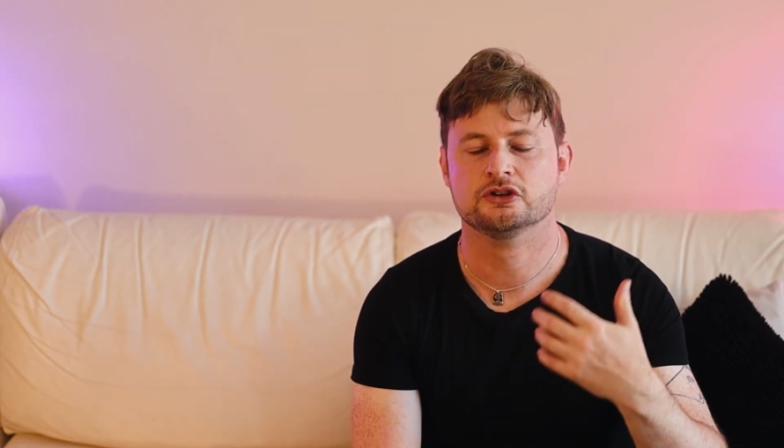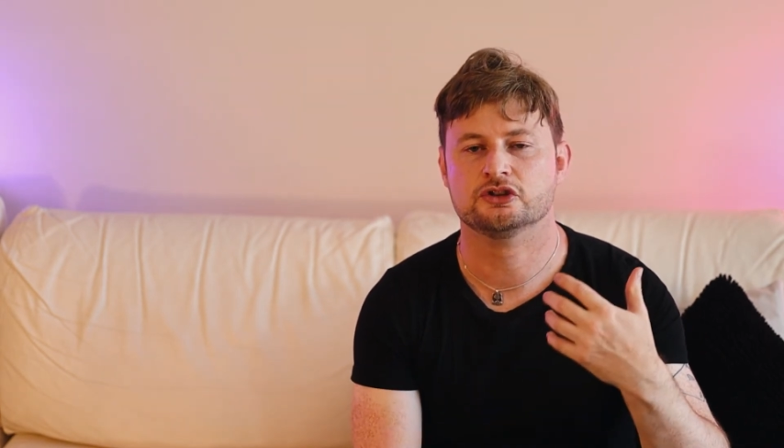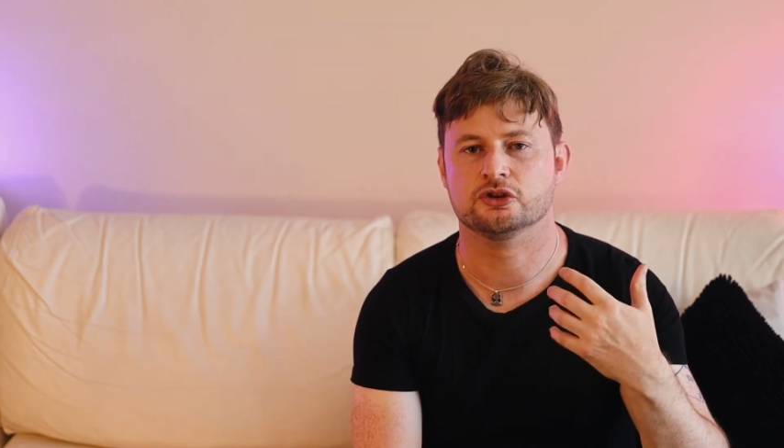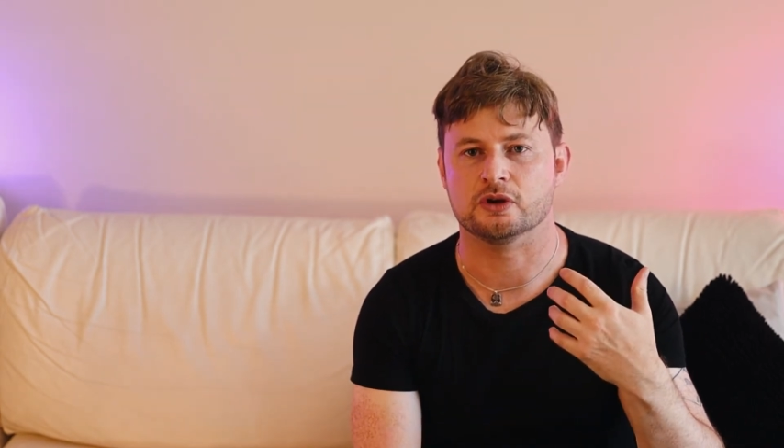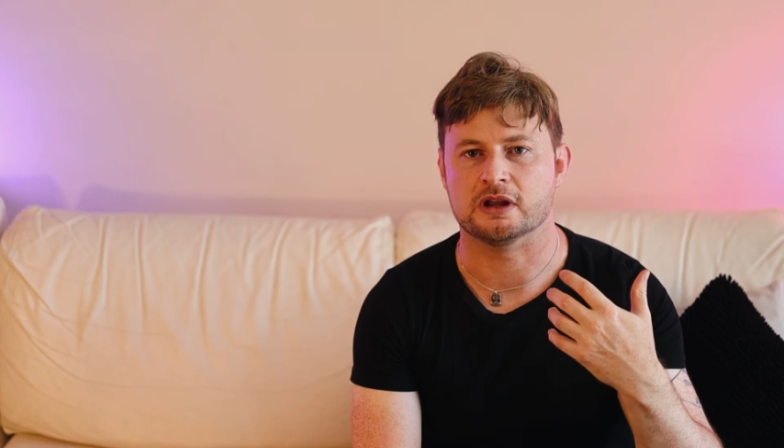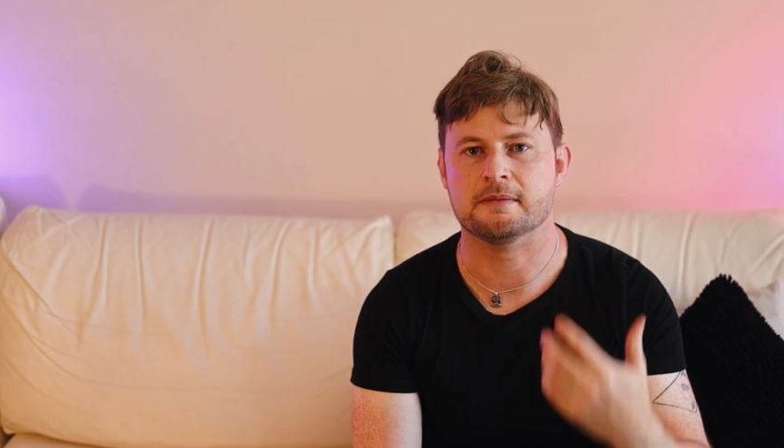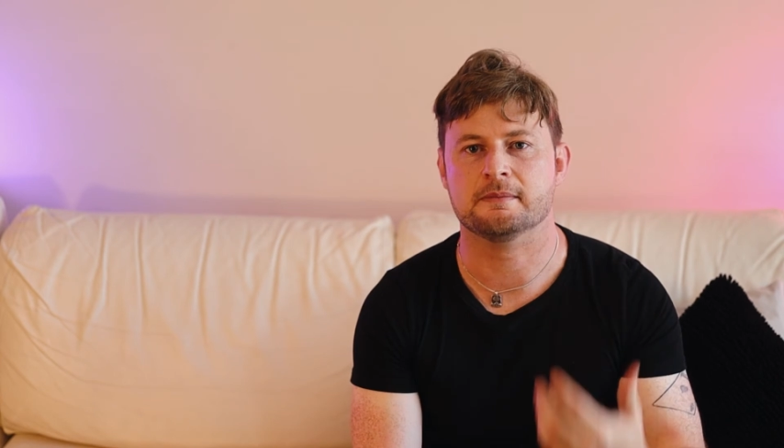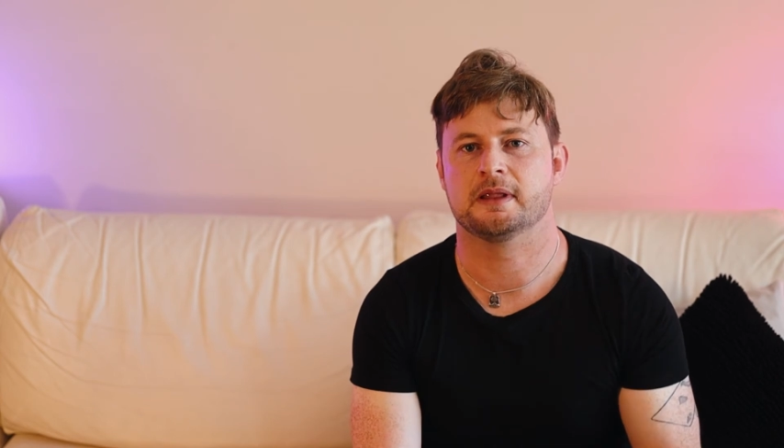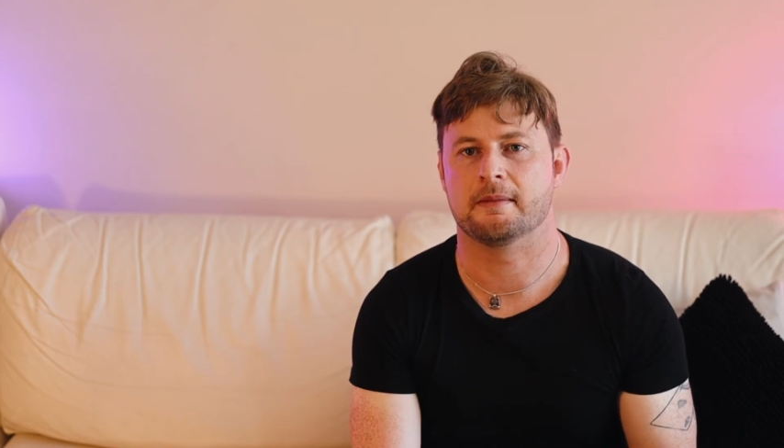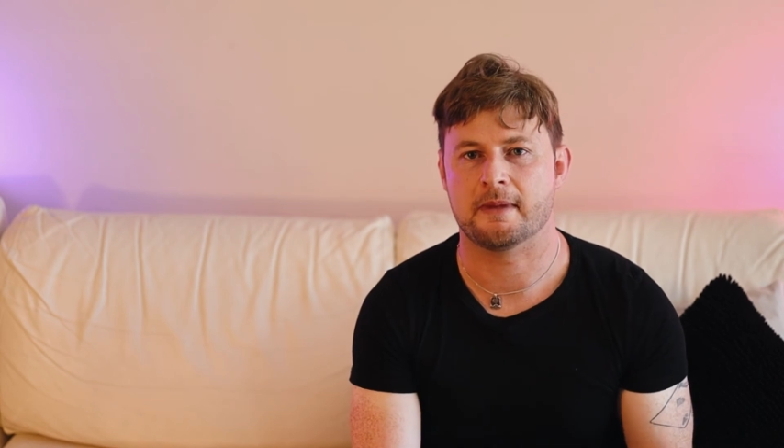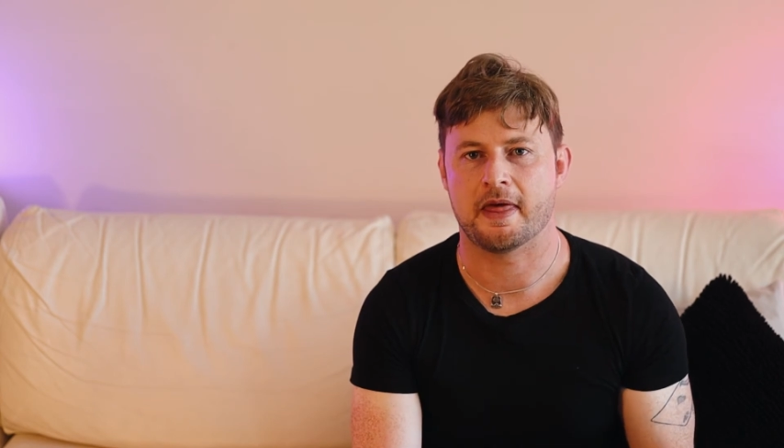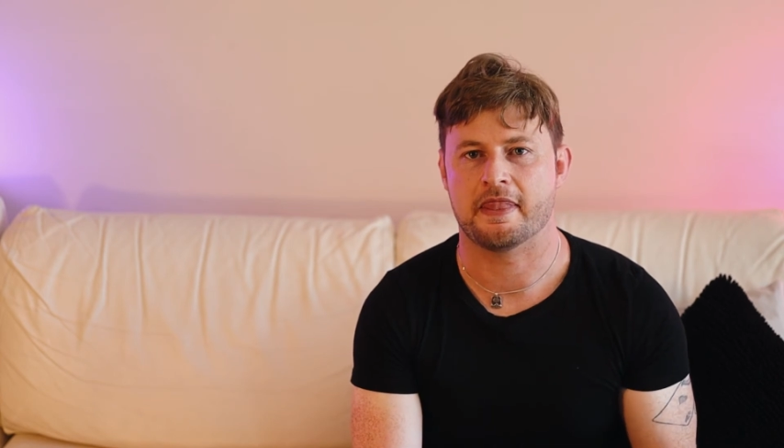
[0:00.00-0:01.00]
to
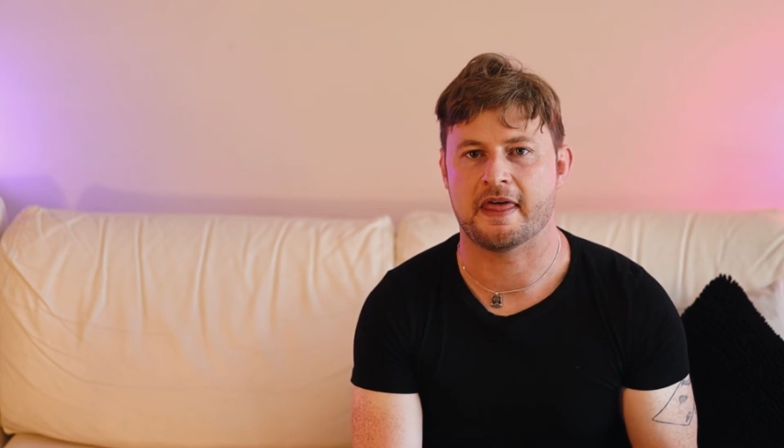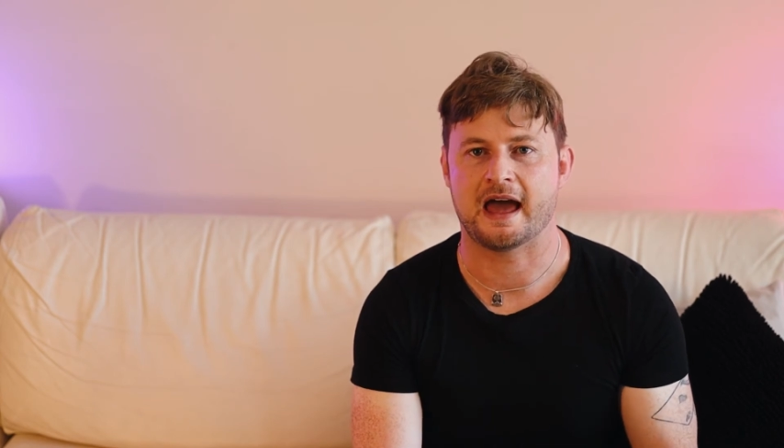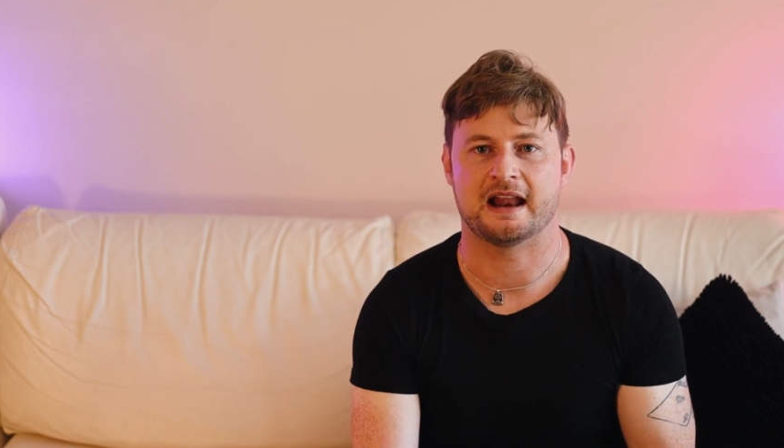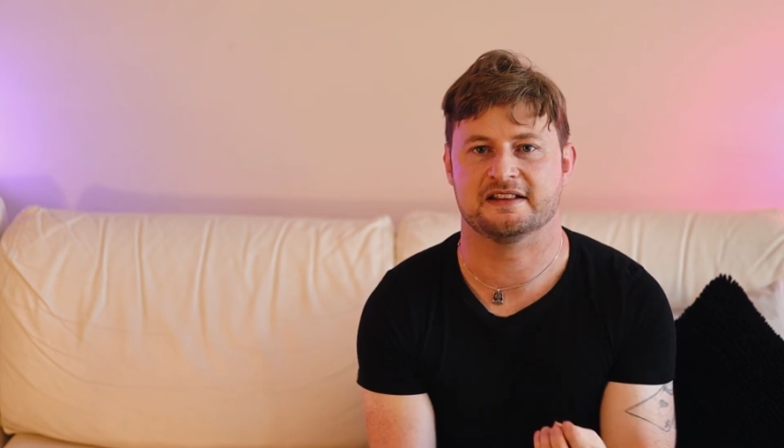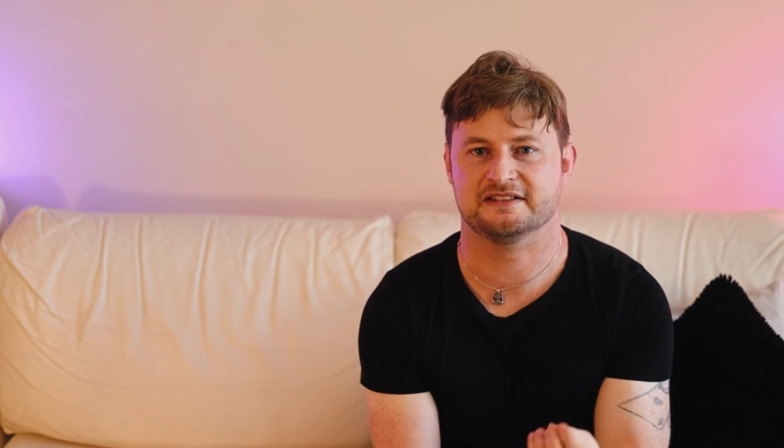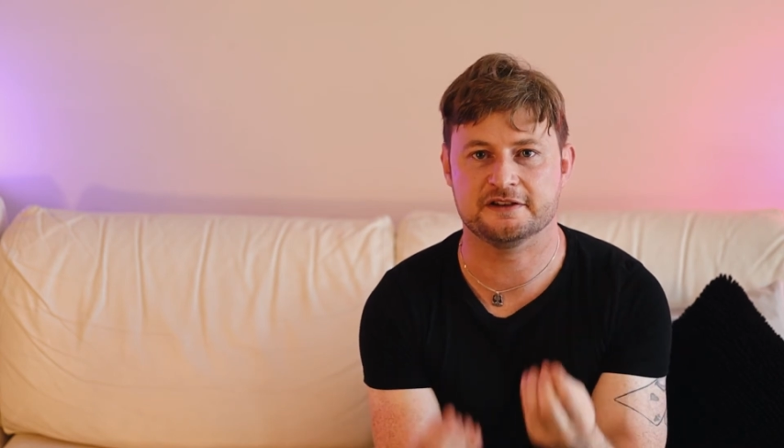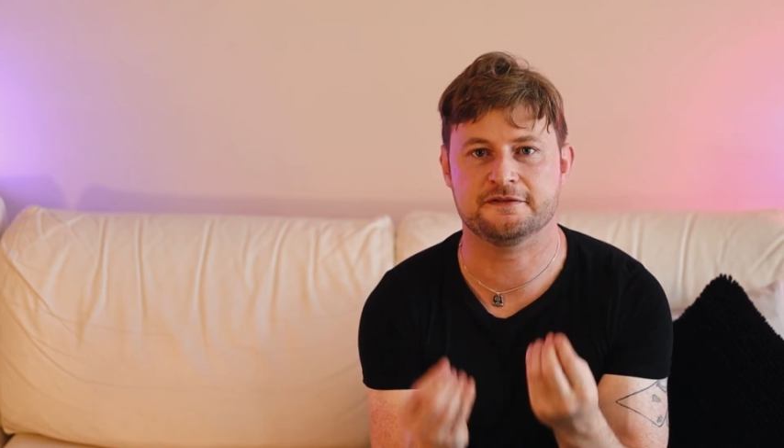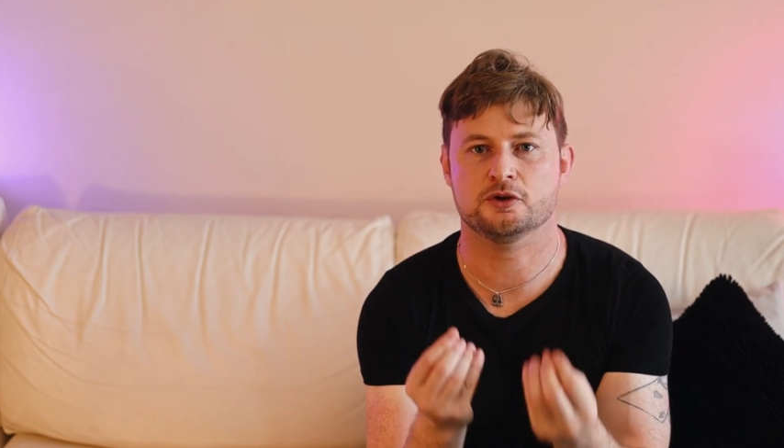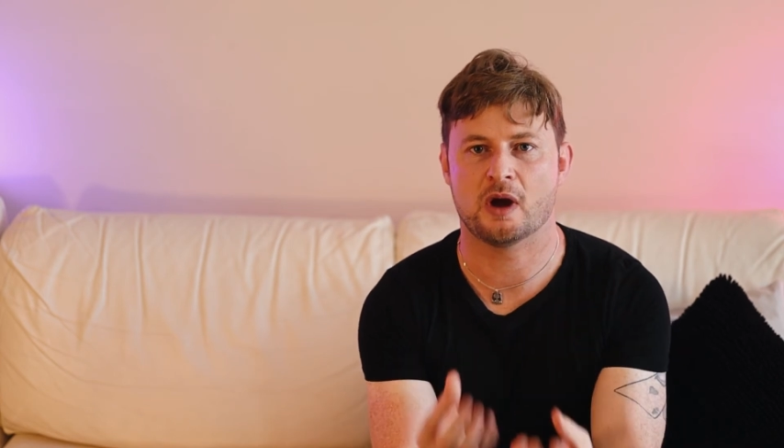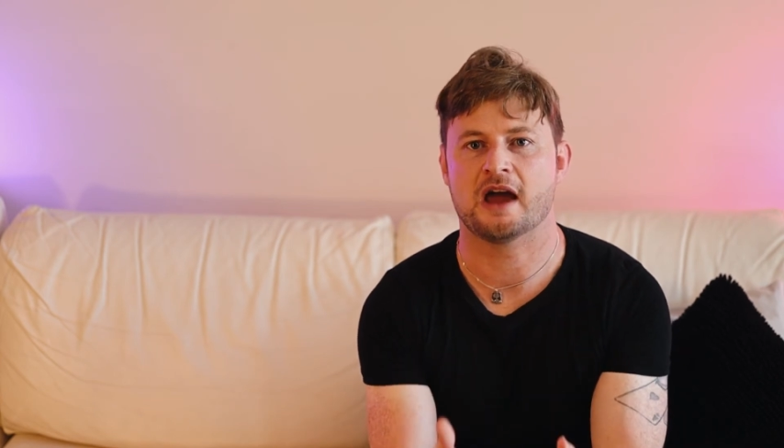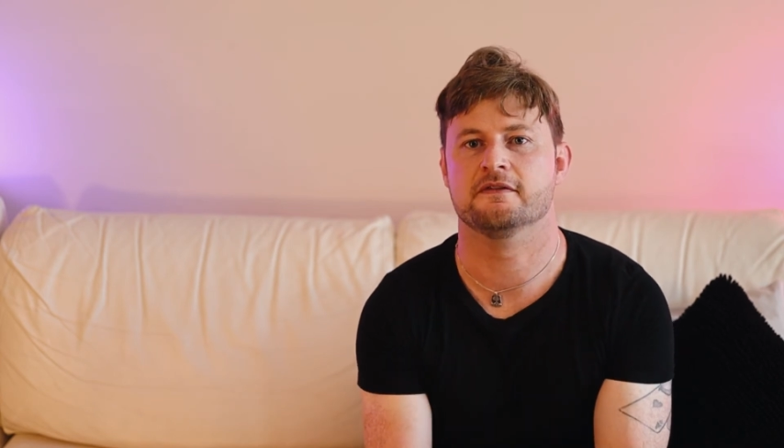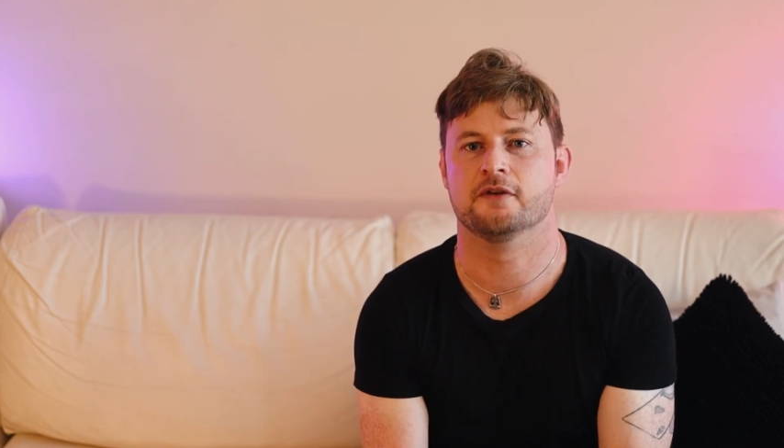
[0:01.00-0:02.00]
implement that as if
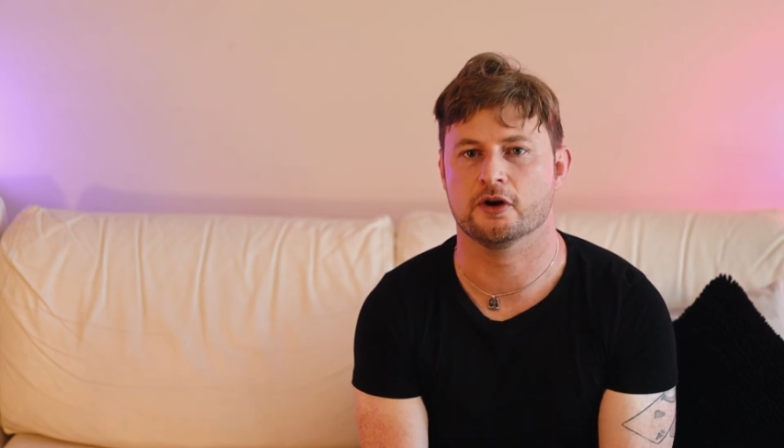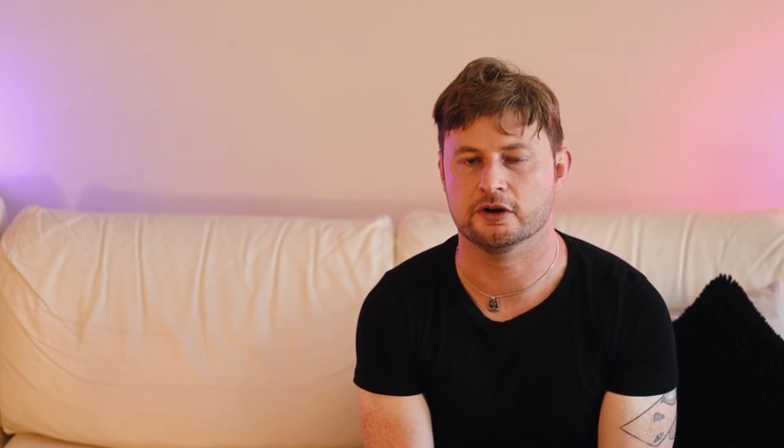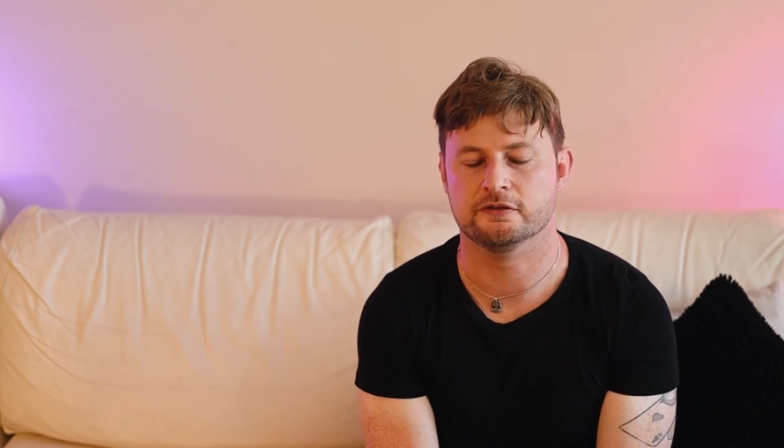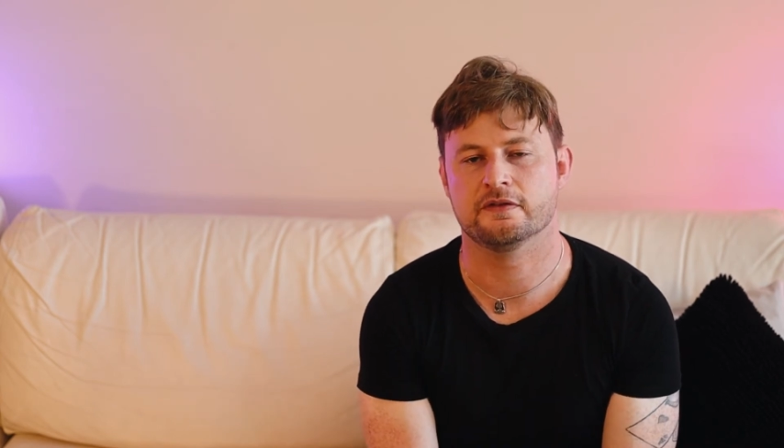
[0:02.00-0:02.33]
you had voted